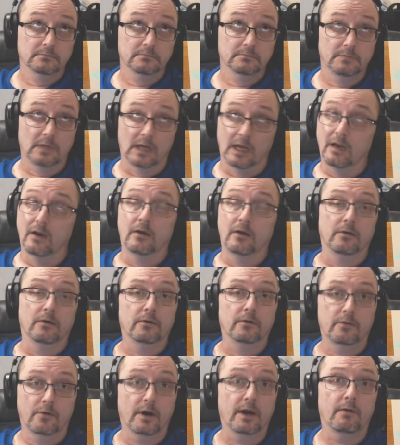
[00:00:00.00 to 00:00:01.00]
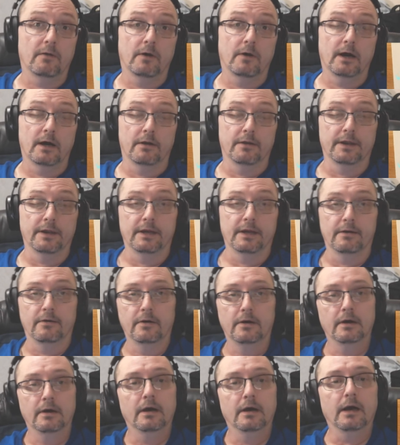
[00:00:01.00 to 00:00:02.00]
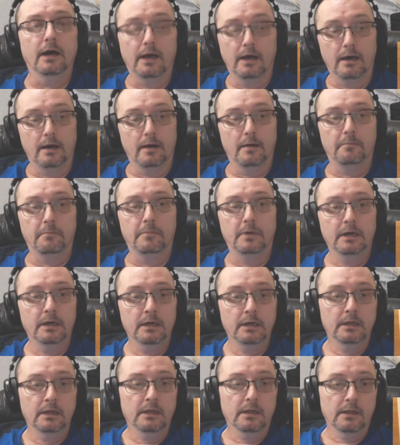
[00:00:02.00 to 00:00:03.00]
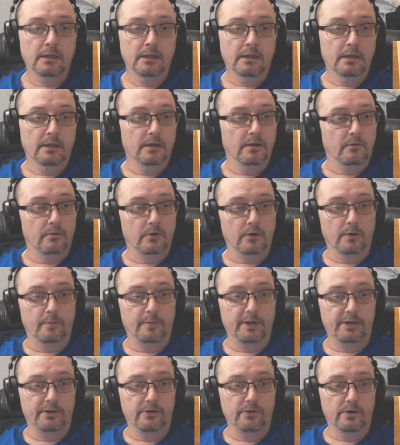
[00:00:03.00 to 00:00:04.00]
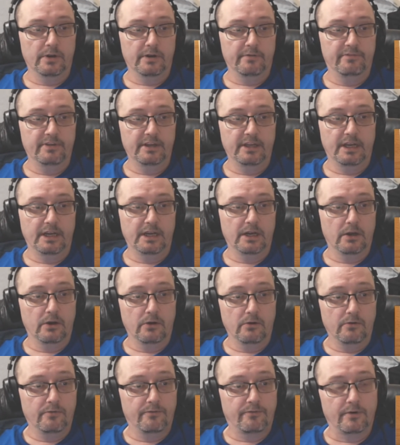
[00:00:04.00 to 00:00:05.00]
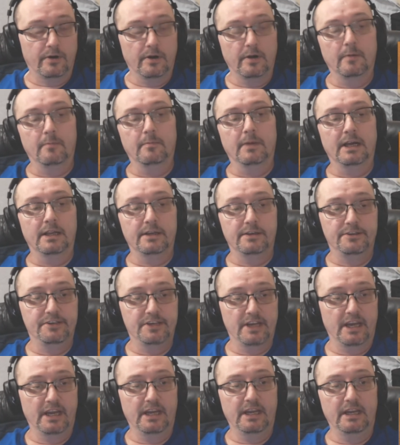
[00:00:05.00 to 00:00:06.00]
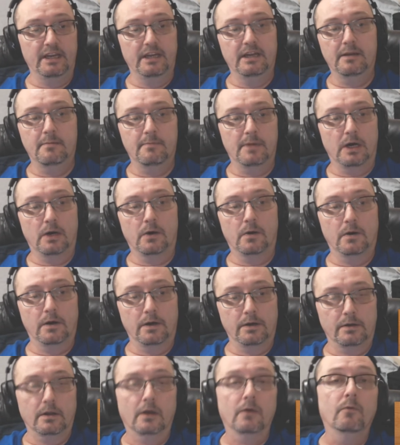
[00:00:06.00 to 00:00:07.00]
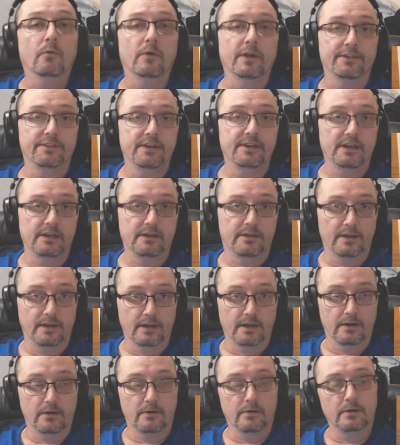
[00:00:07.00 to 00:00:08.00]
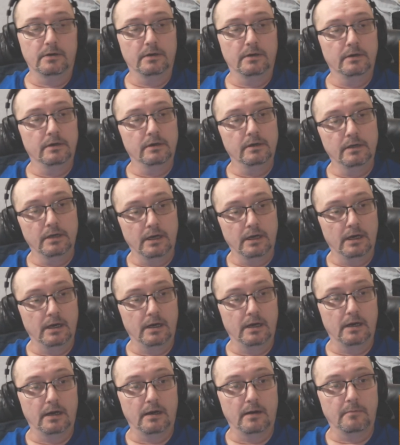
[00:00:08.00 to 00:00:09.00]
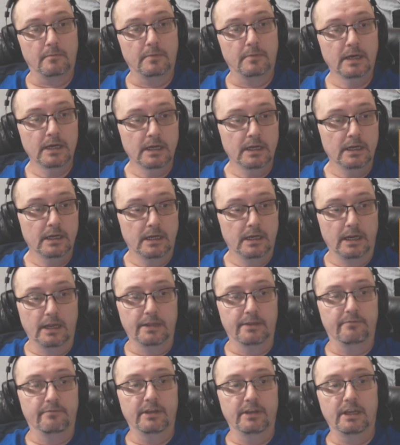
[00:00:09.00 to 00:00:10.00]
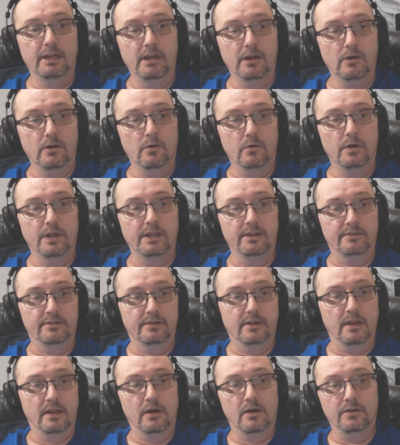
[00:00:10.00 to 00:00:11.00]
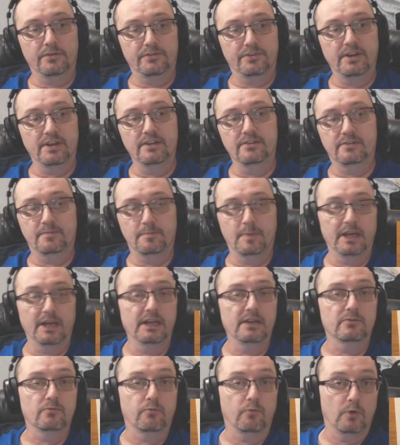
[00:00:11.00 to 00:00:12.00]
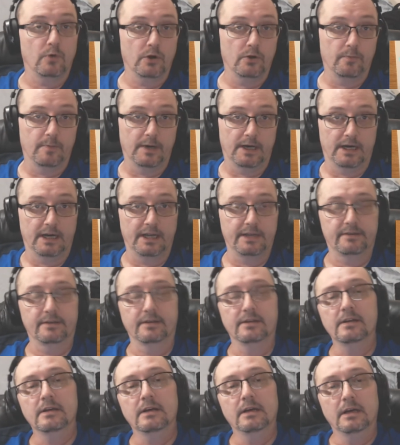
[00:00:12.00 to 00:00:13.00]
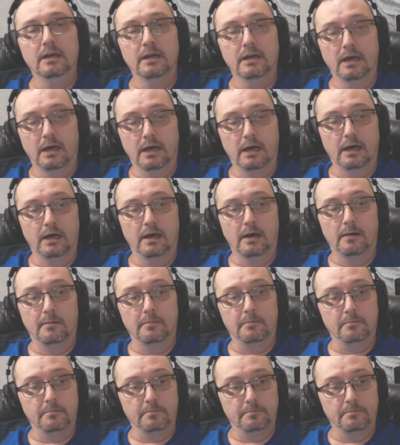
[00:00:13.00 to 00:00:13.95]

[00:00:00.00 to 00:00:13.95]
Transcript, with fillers: I don't know, quite a while now. Um, we're going to be doing a video from JM Art with detail. Um, and the video is Lost in Space Robot. Um,